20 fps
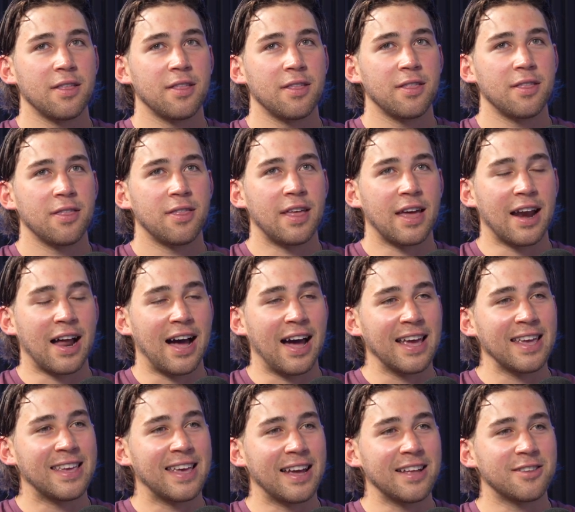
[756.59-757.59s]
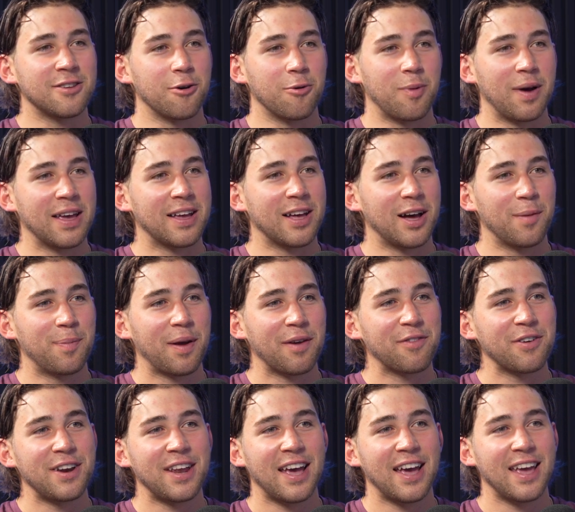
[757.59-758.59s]
that I get to wake up
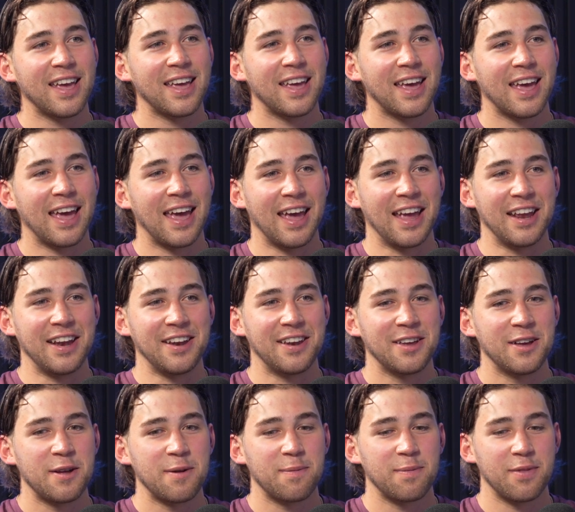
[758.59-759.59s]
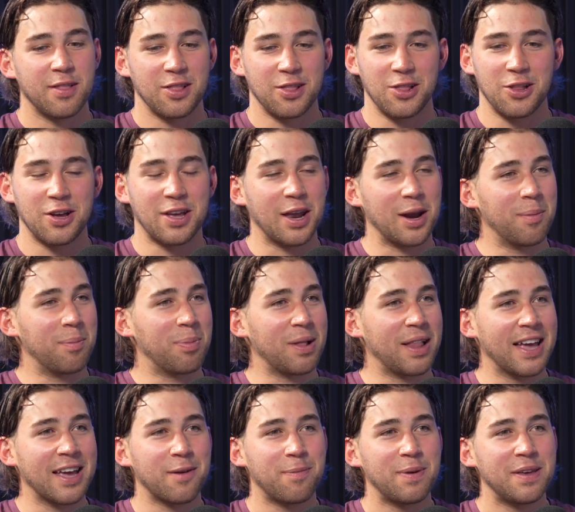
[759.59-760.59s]
every day and look at a
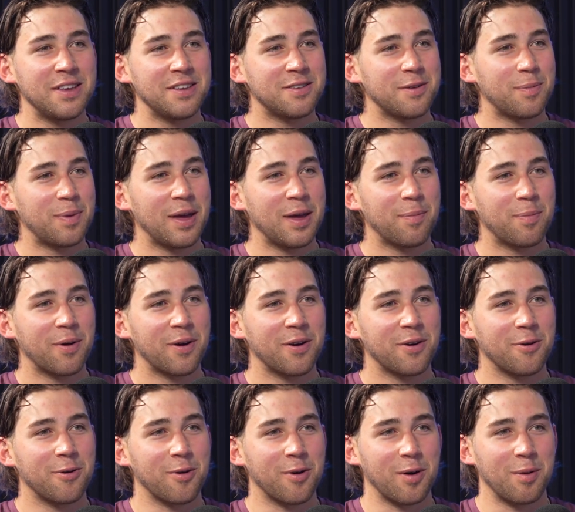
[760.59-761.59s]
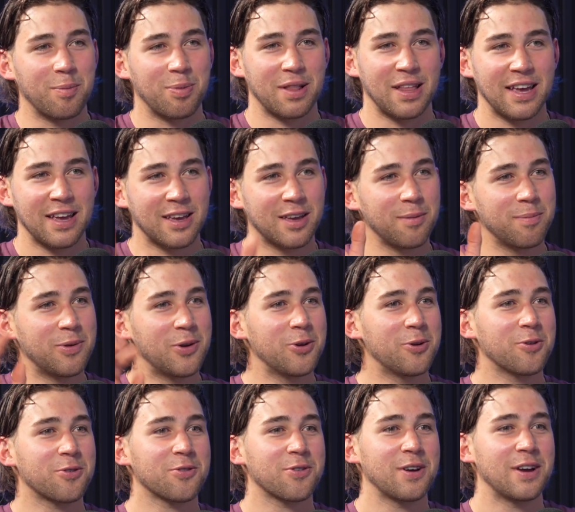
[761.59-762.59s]
blank piece of paper or a blank computer
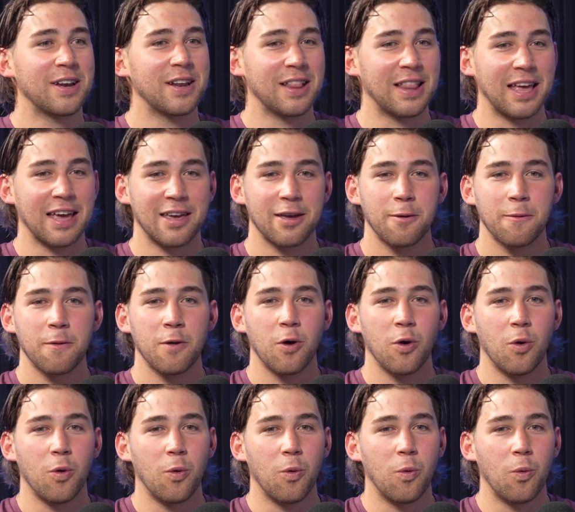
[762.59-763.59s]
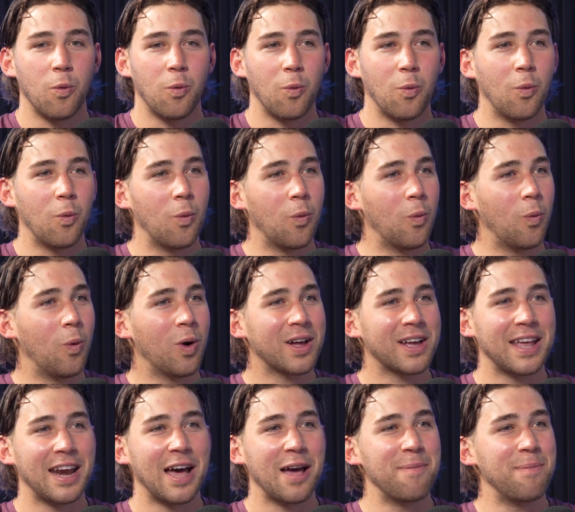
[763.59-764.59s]
screen and like, what
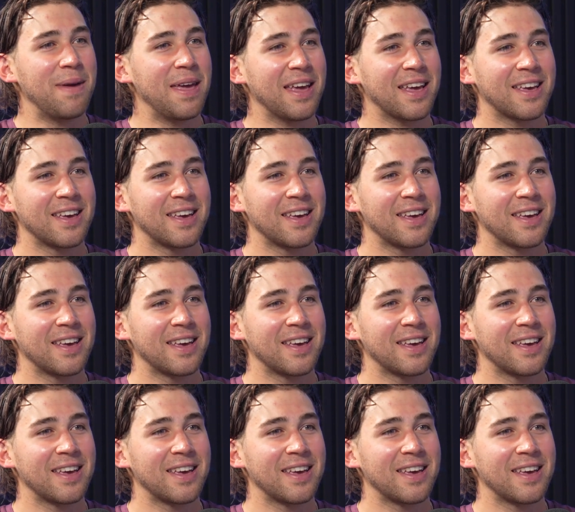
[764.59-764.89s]
can I make?